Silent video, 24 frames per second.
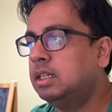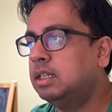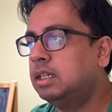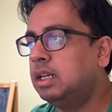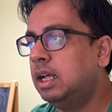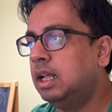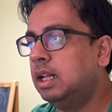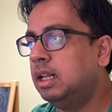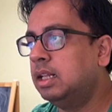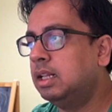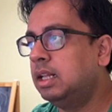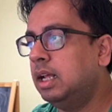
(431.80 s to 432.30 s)

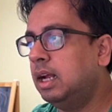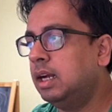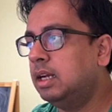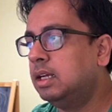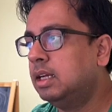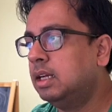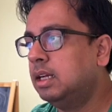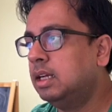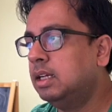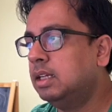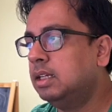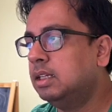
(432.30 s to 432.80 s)
tell that
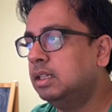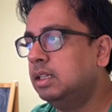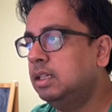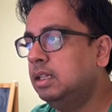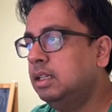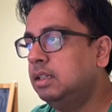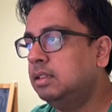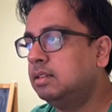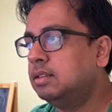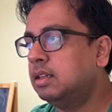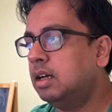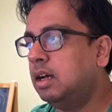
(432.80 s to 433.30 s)

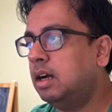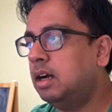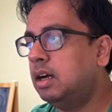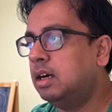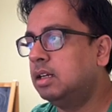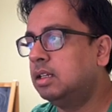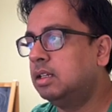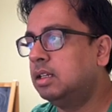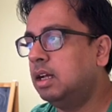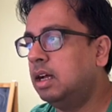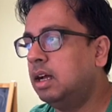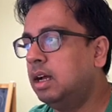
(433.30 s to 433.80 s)
these are
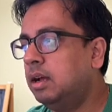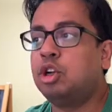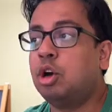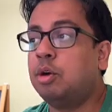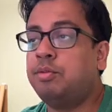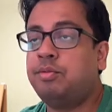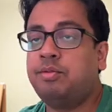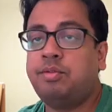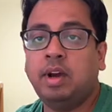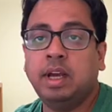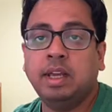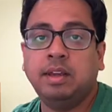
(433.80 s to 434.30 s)
the
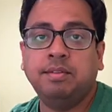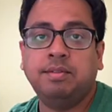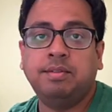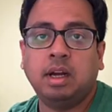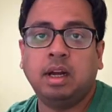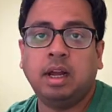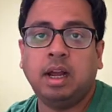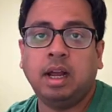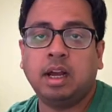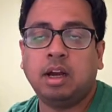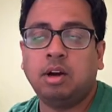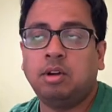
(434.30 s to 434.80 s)
top five
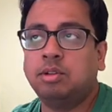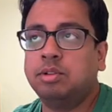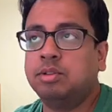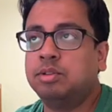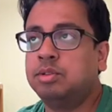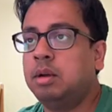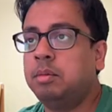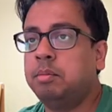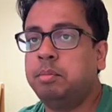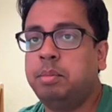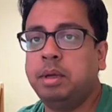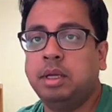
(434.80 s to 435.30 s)

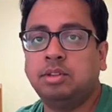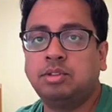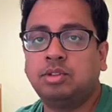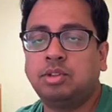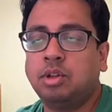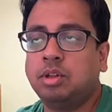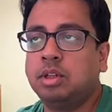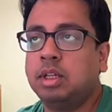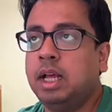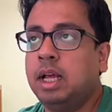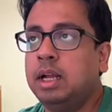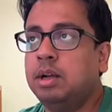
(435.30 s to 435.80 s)
accounts based
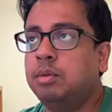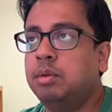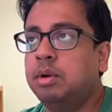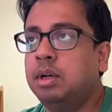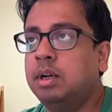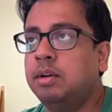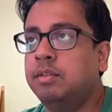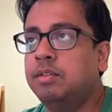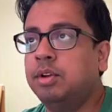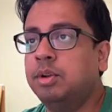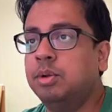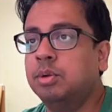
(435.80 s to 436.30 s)
on the annual
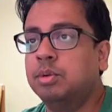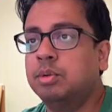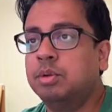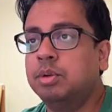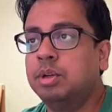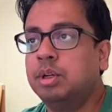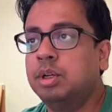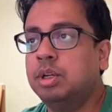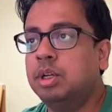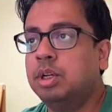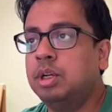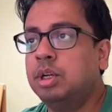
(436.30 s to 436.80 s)
revenue.
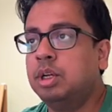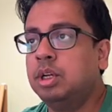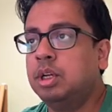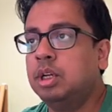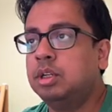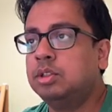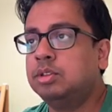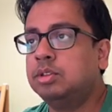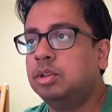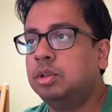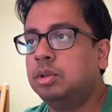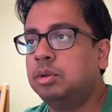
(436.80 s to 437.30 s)

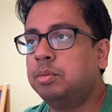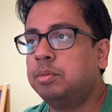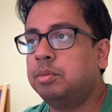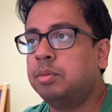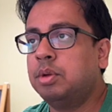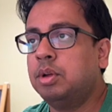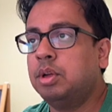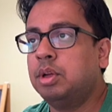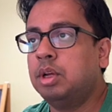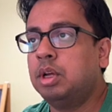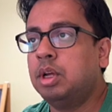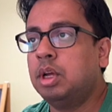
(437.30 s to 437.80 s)
So
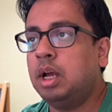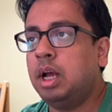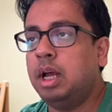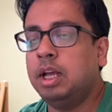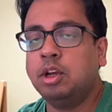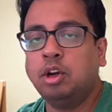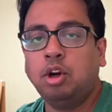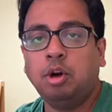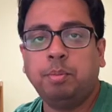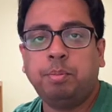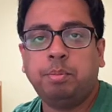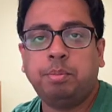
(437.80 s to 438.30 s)
I
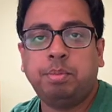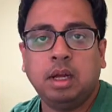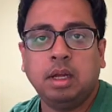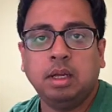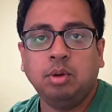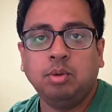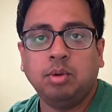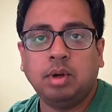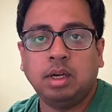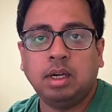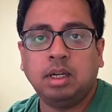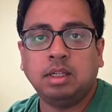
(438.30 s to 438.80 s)
hope
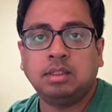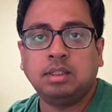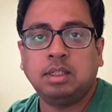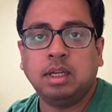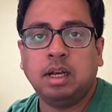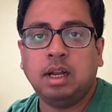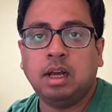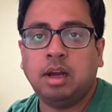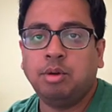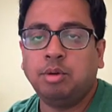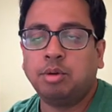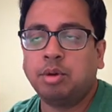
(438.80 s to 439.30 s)
you understand
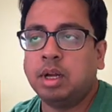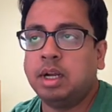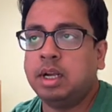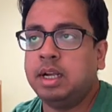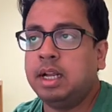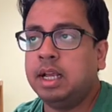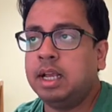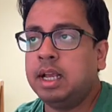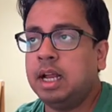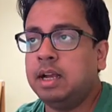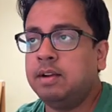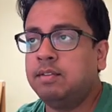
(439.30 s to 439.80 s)
how you can
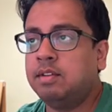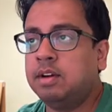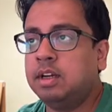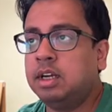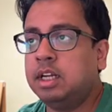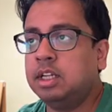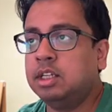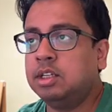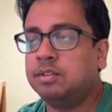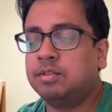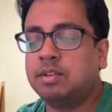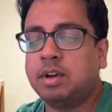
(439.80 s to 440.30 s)
take
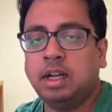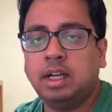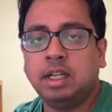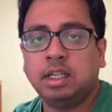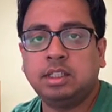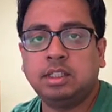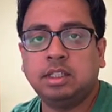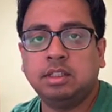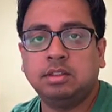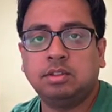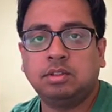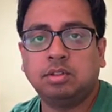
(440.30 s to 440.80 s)
advantage of
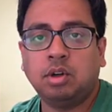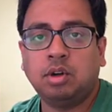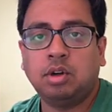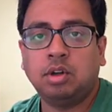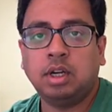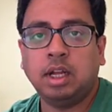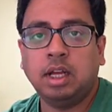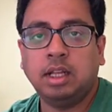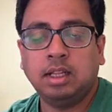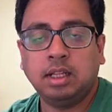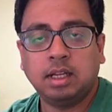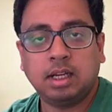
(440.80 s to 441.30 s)
collection sort
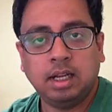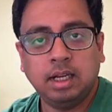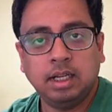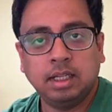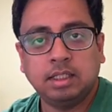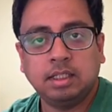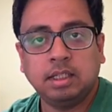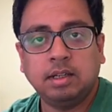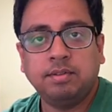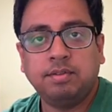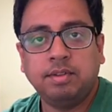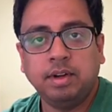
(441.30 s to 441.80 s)
and the
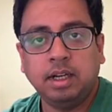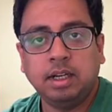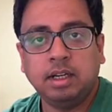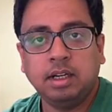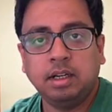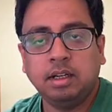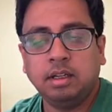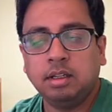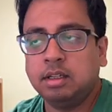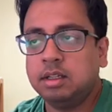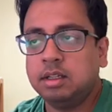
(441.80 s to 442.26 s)
collection filter.